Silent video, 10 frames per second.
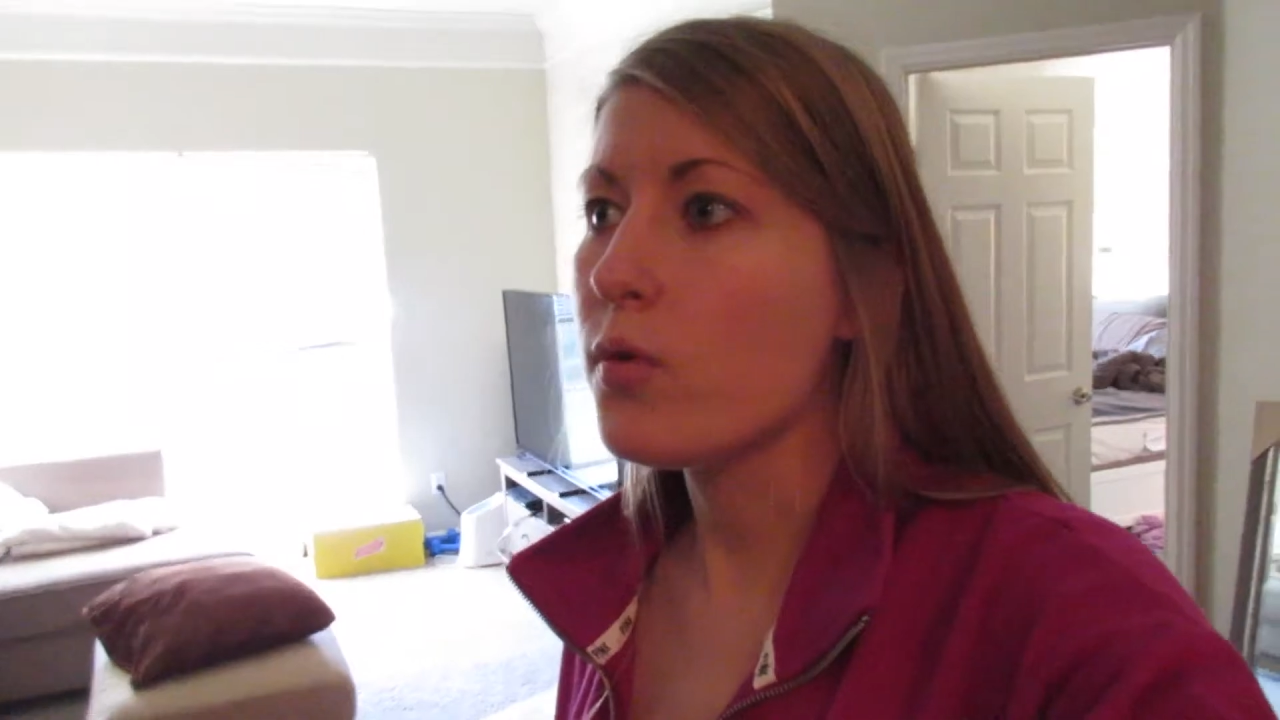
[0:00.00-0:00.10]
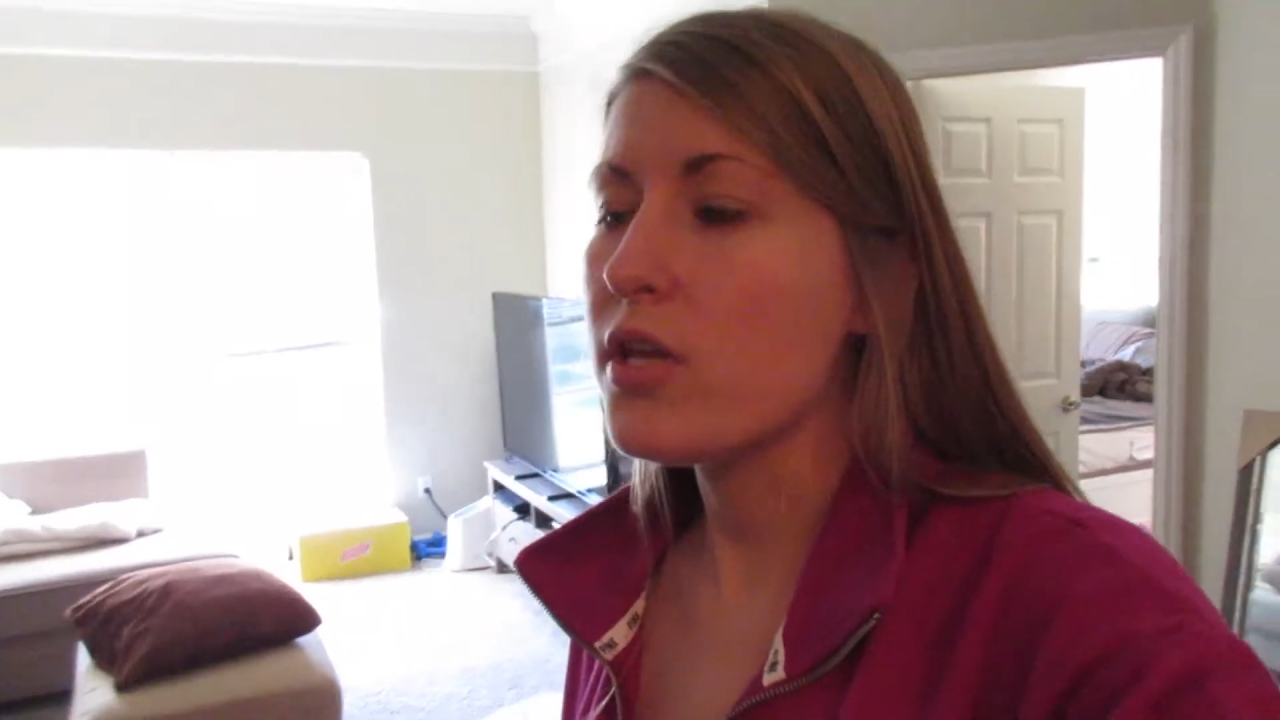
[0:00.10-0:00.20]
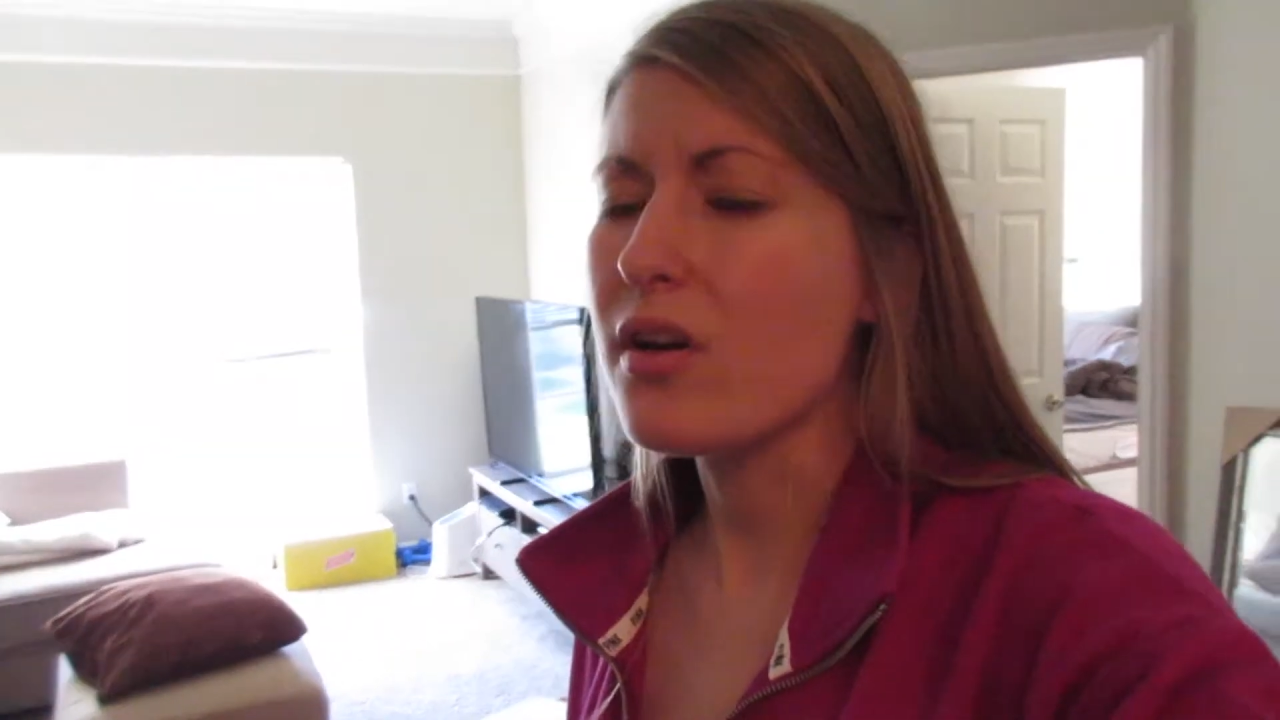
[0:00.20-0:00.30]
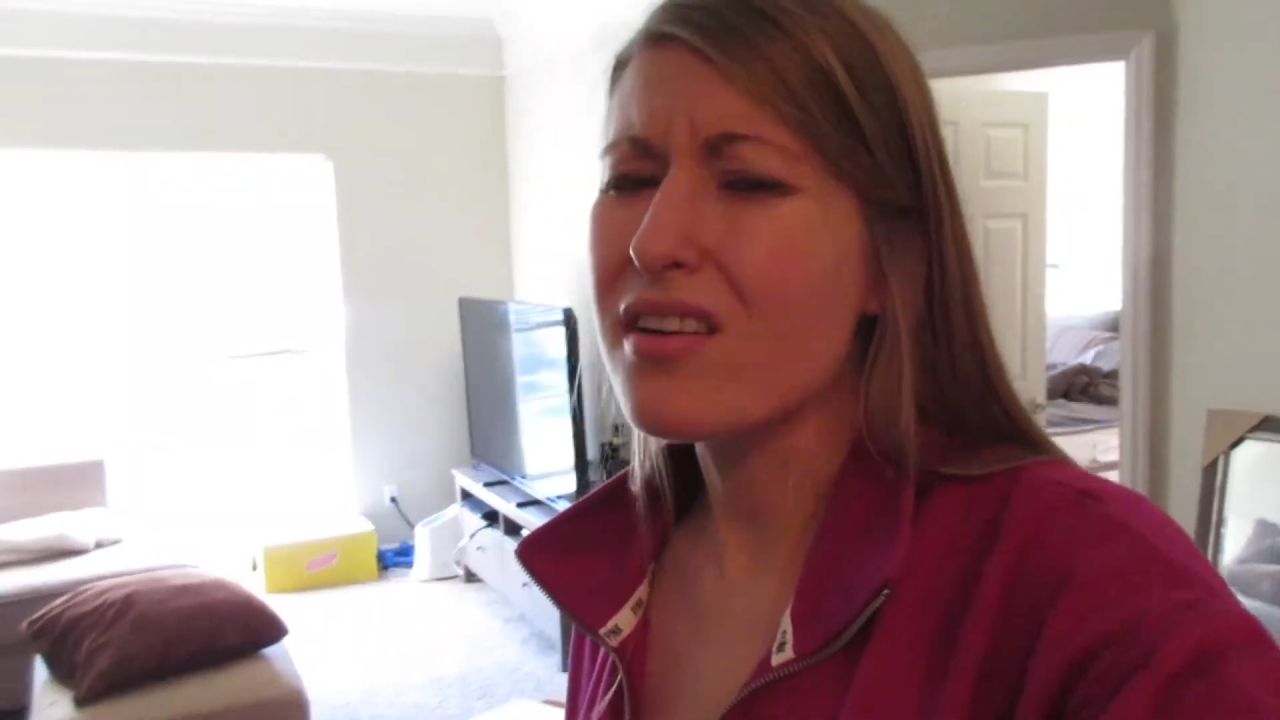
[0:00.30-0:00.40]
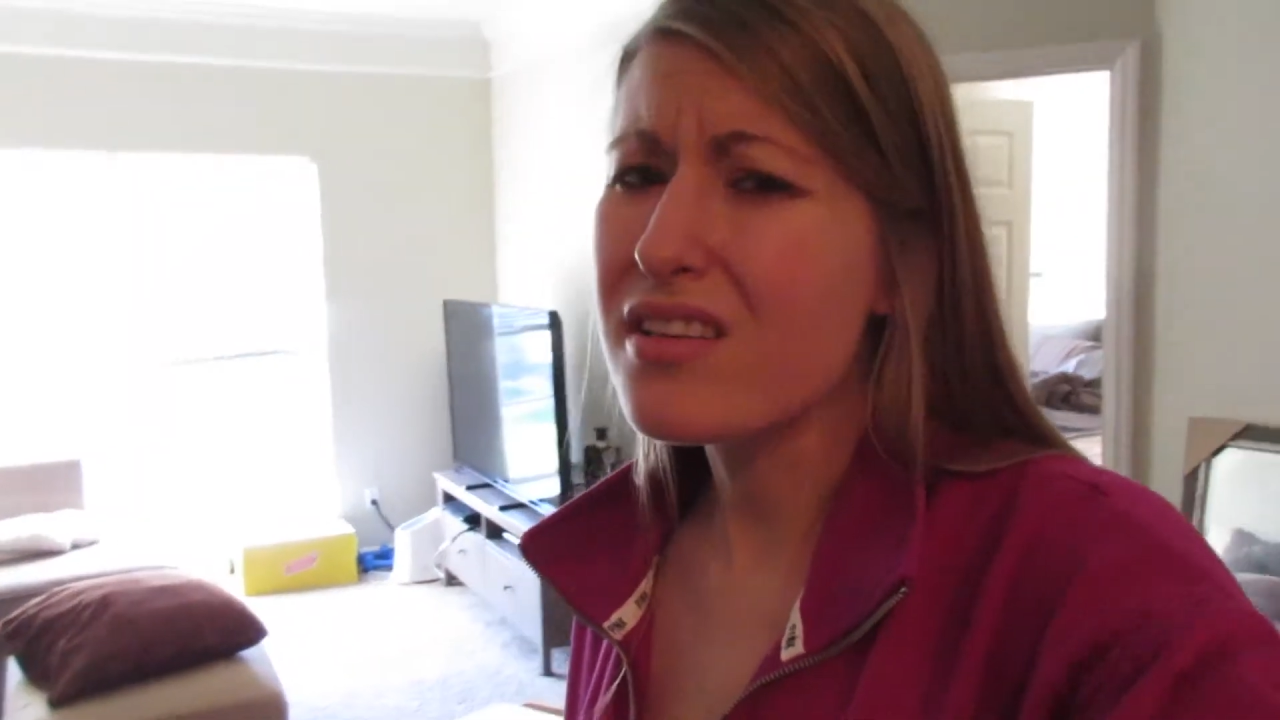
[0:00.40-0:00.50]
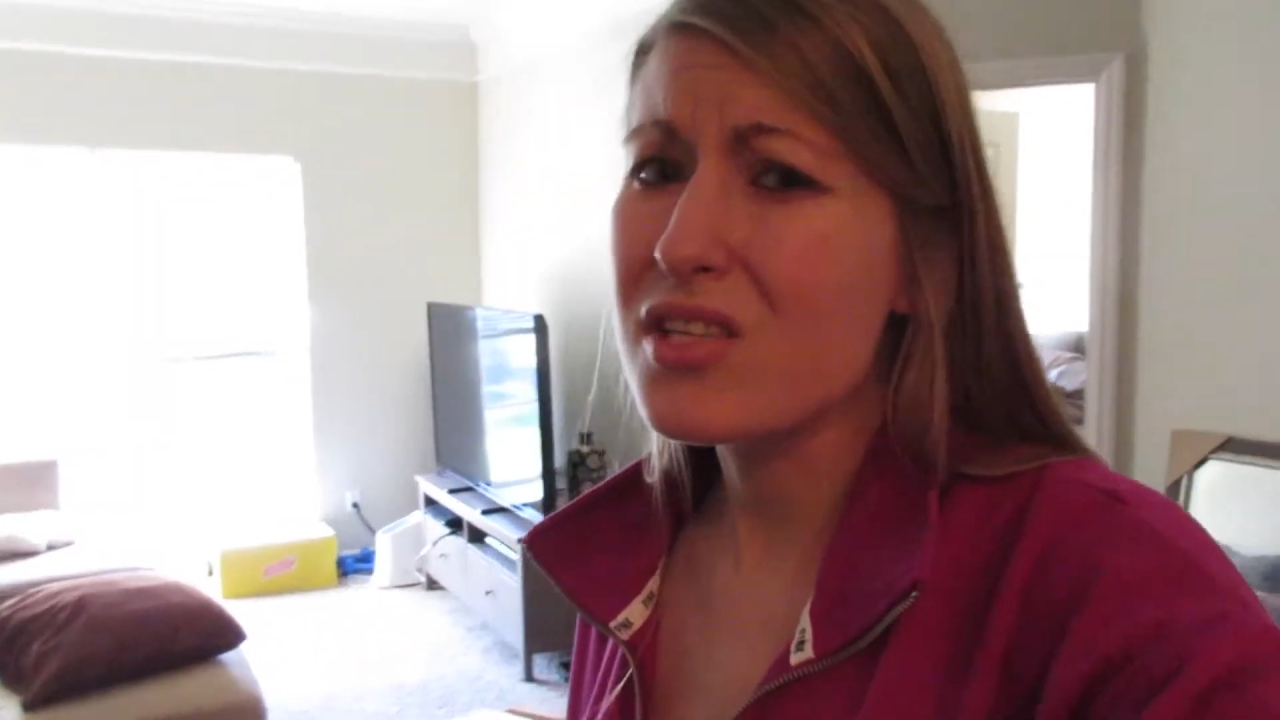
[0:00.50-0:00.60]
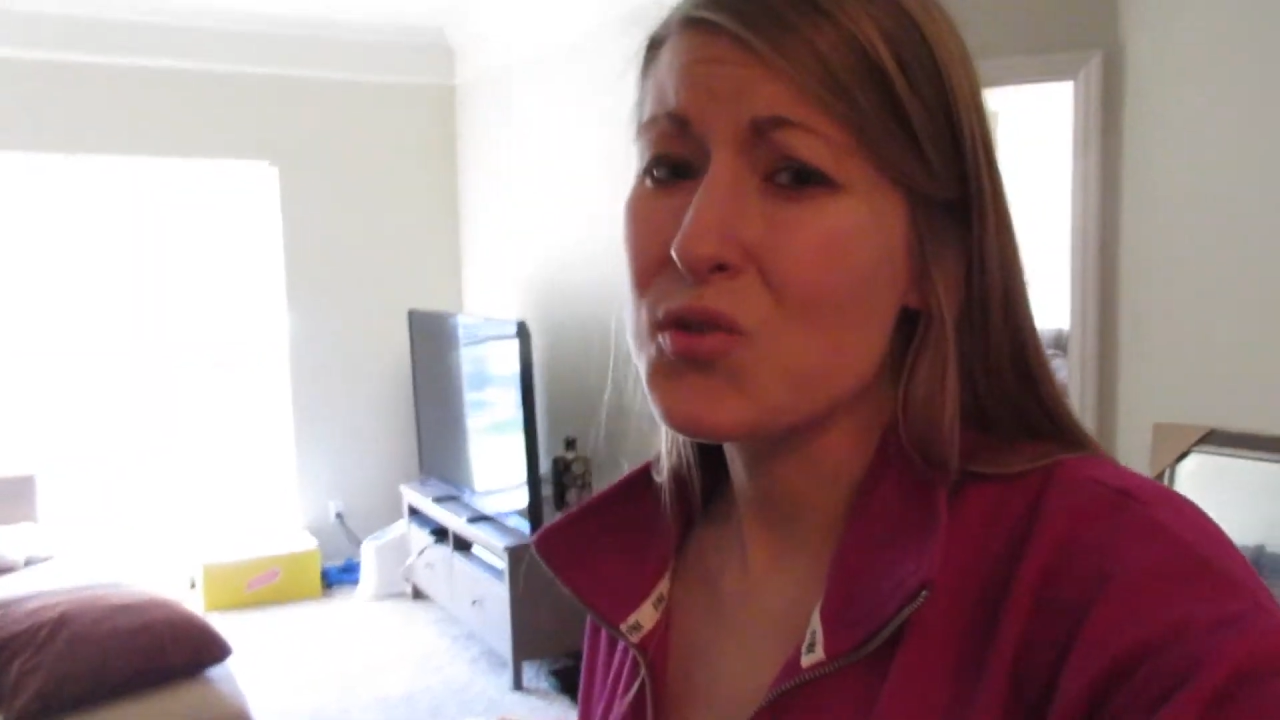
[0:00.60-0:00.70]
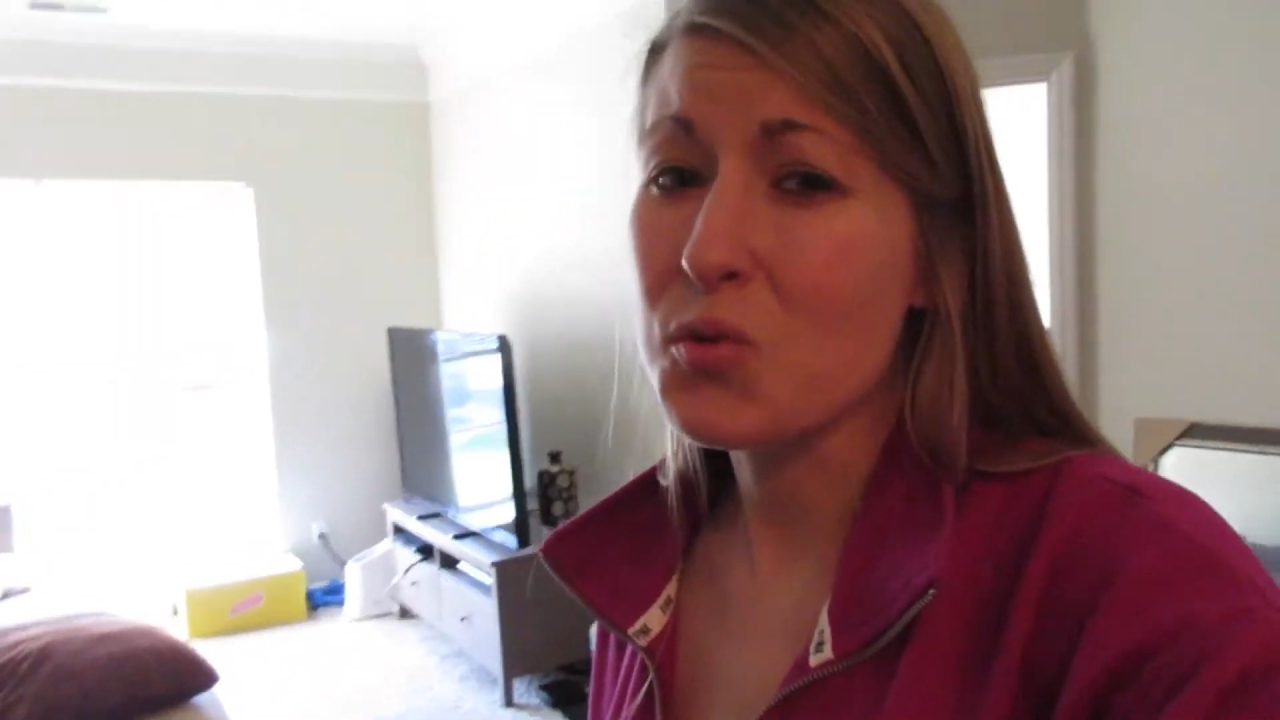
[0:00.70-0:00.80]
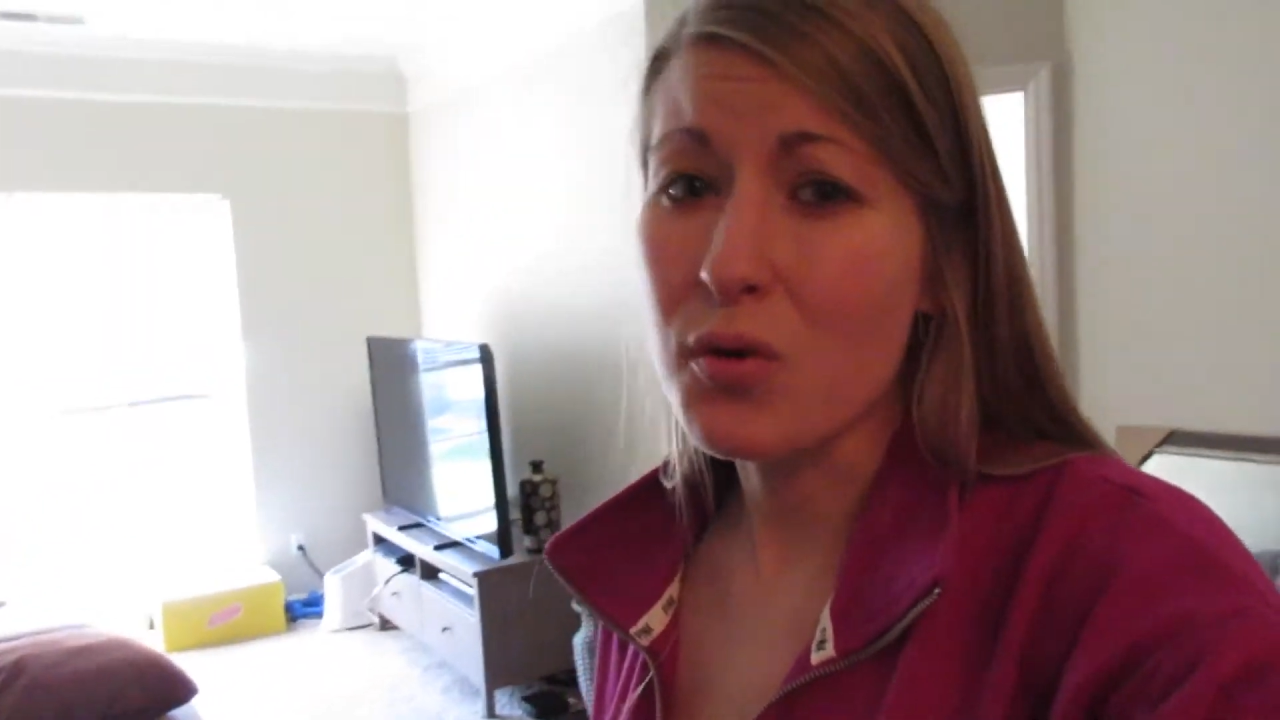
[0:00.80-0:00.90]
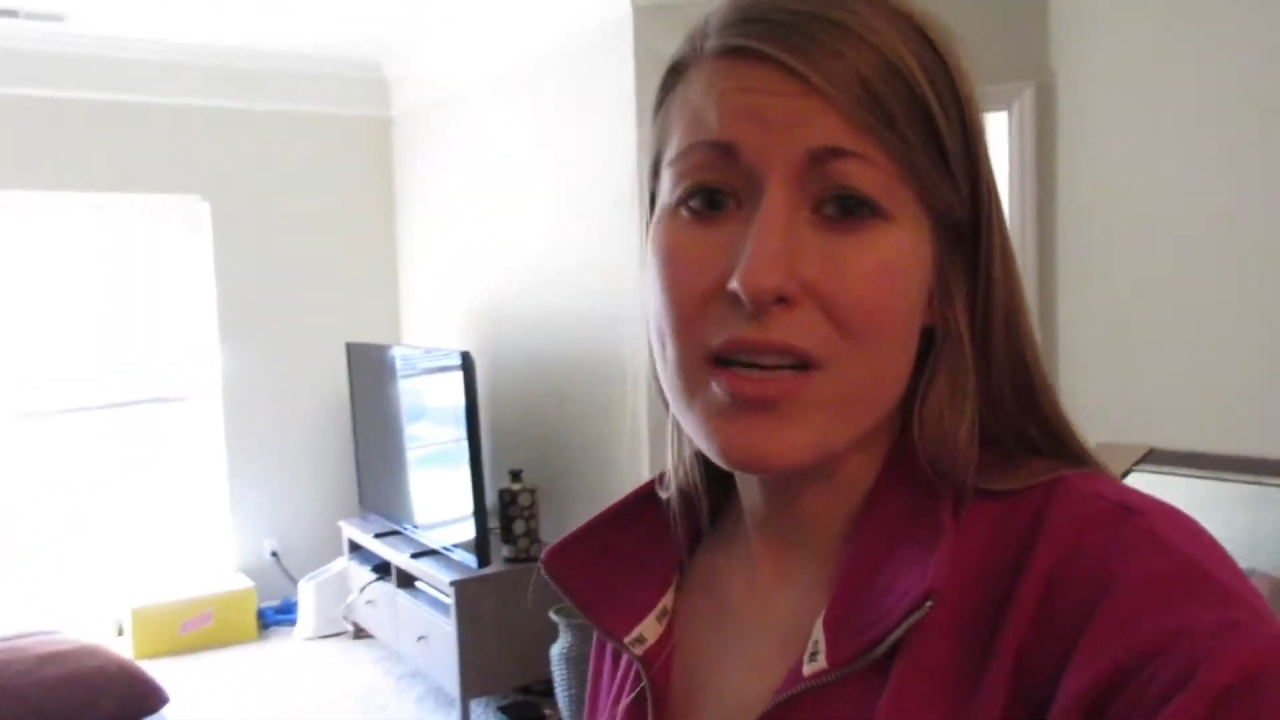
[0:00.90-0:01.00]
when you go to the
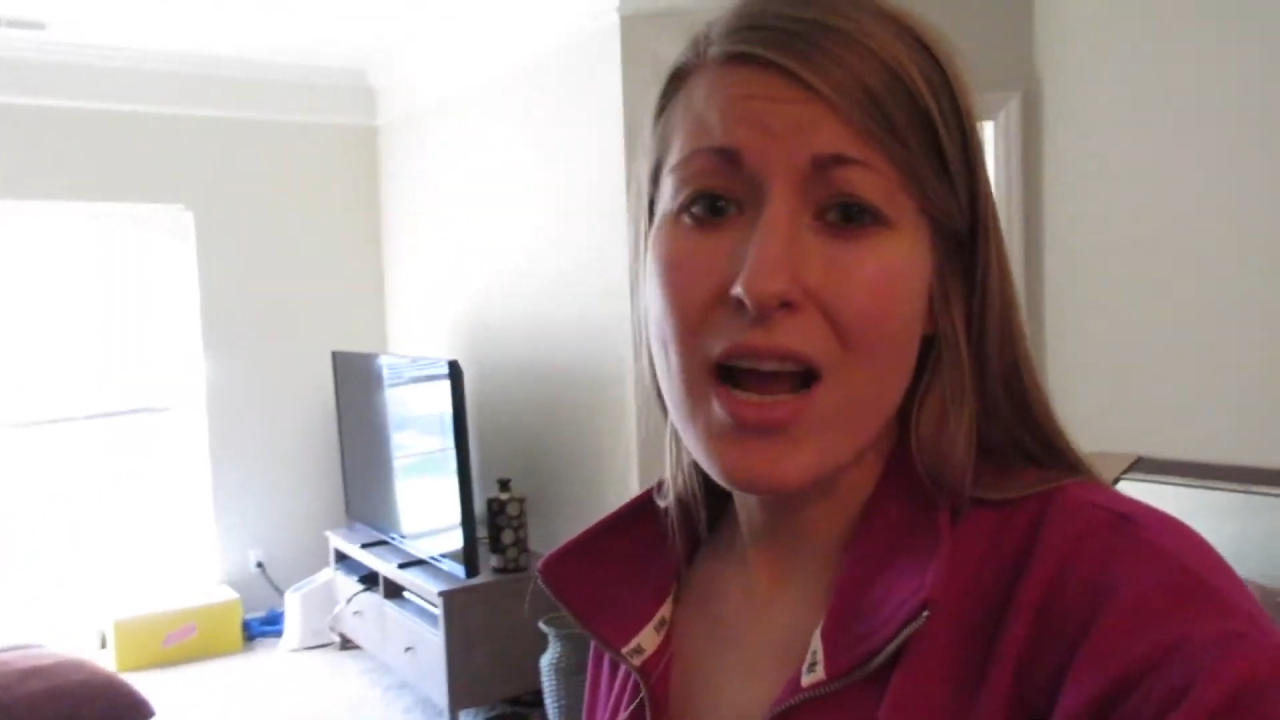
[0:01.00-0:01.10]
store